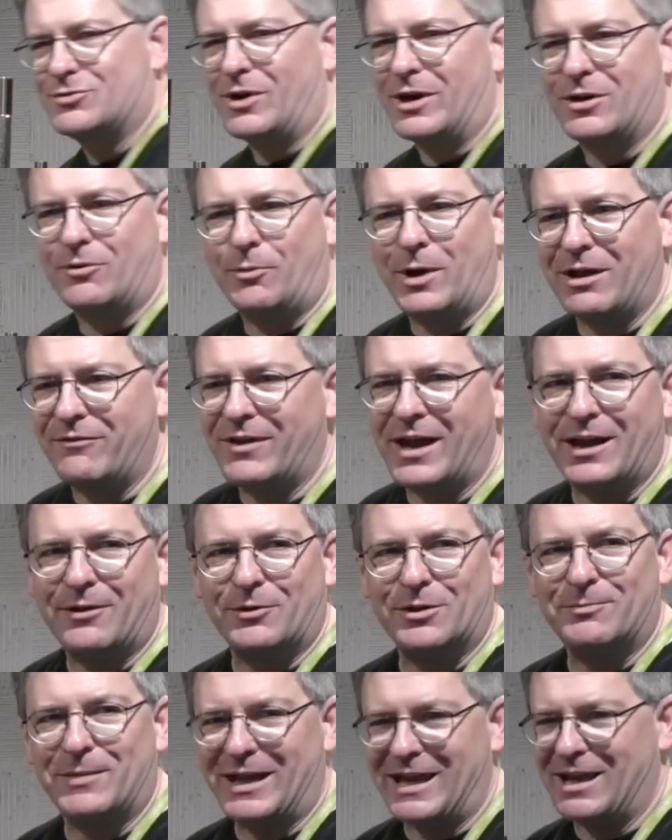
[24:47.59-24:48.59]
trying to wave at it
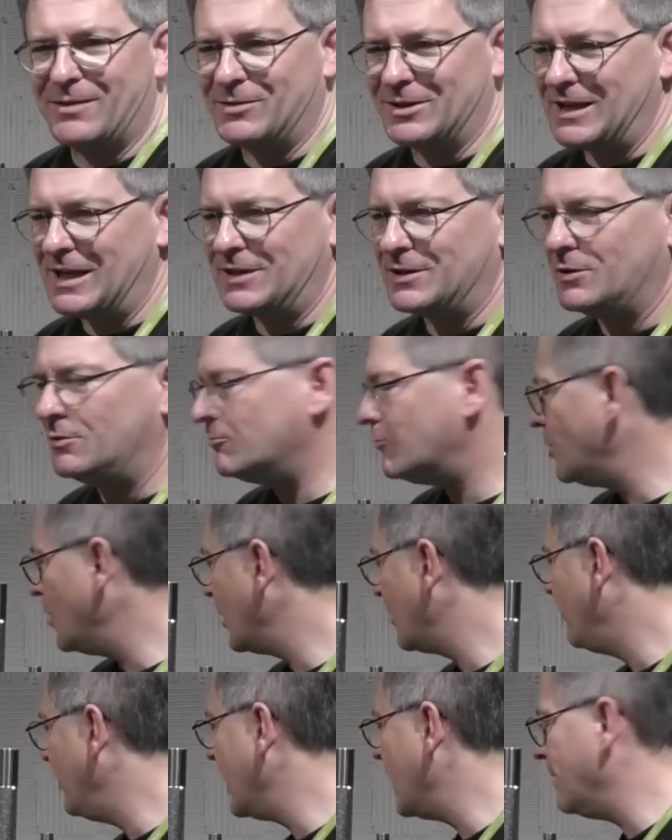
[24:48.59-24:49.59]
with my hand, but that didn't
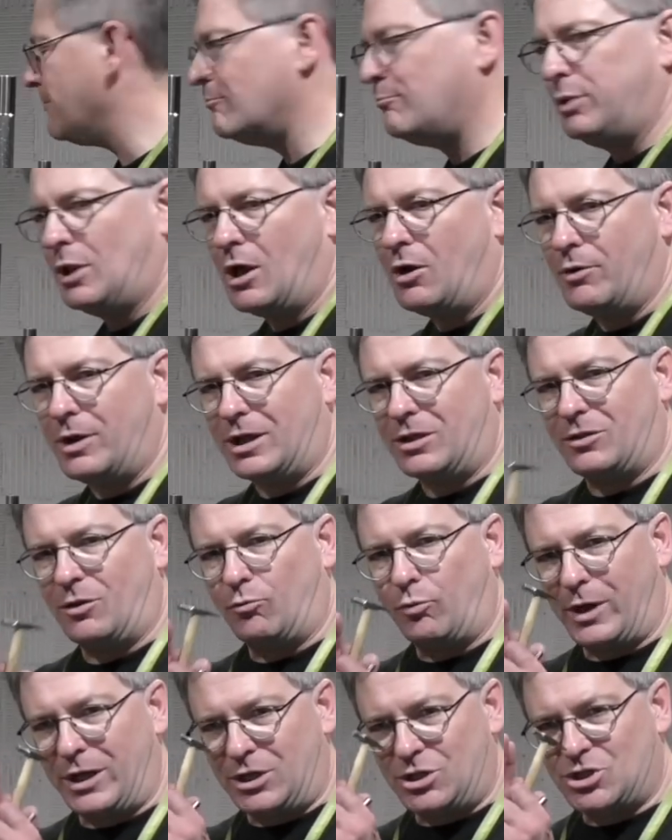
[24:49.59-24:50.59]
work. But I'm blowing the
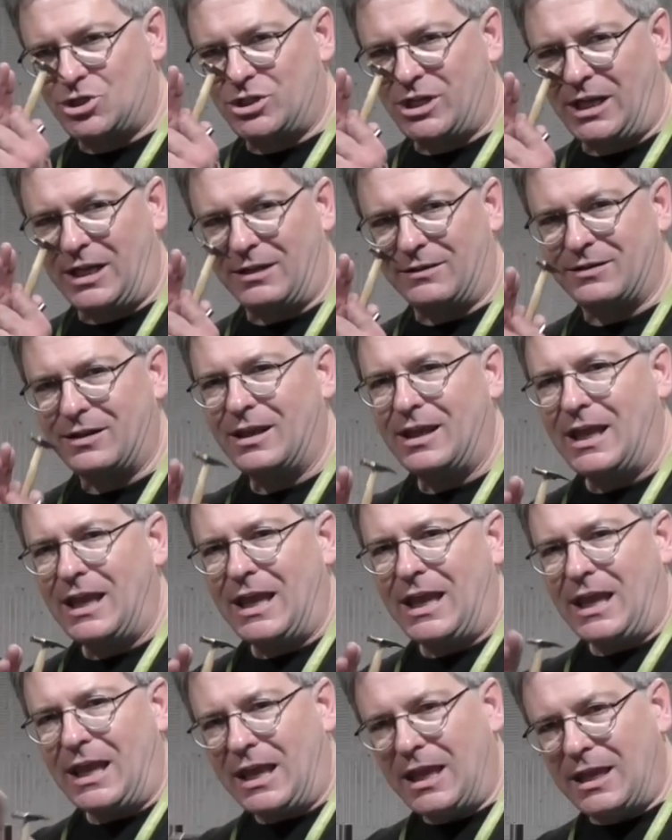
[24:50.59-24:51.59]
wind sheet
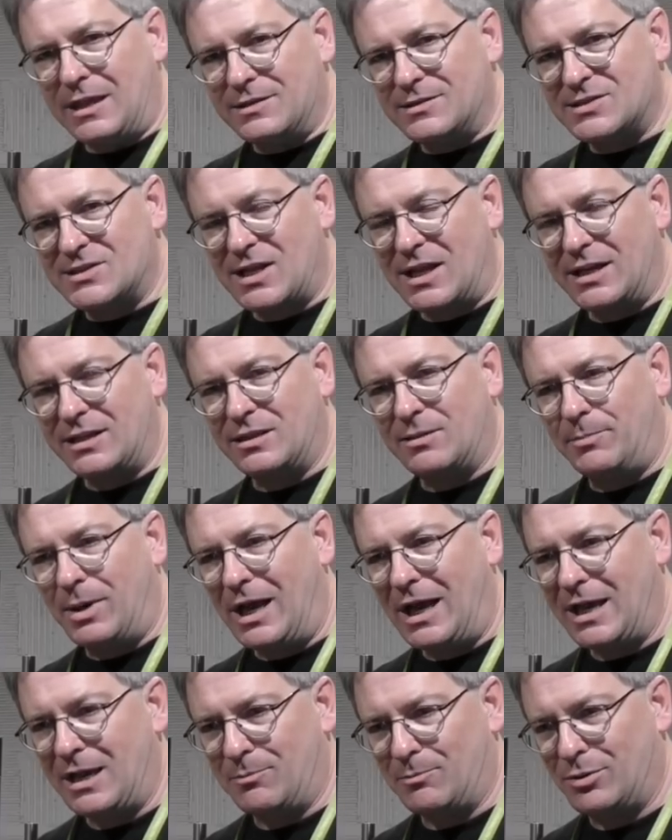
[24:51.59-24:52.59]
inside the
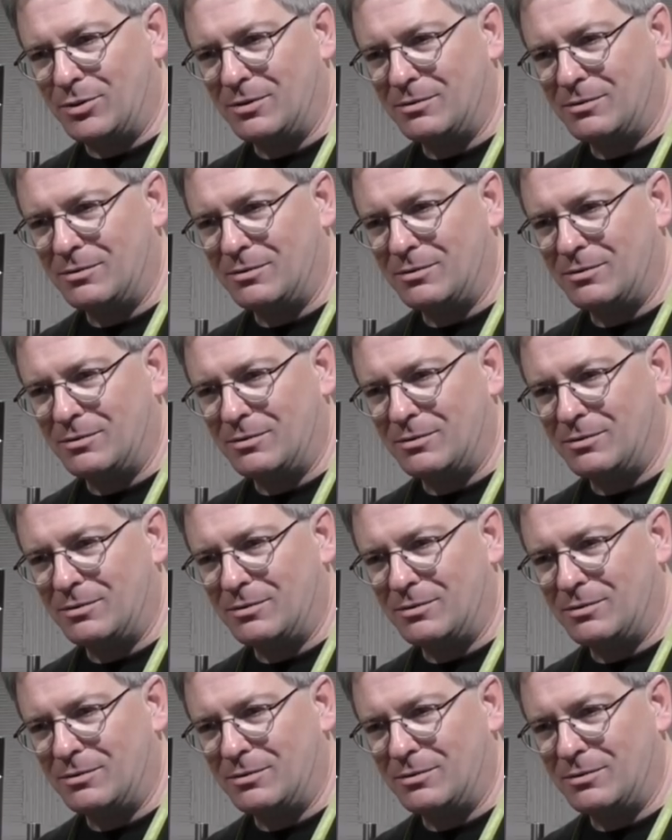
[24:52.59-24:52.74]
pipe.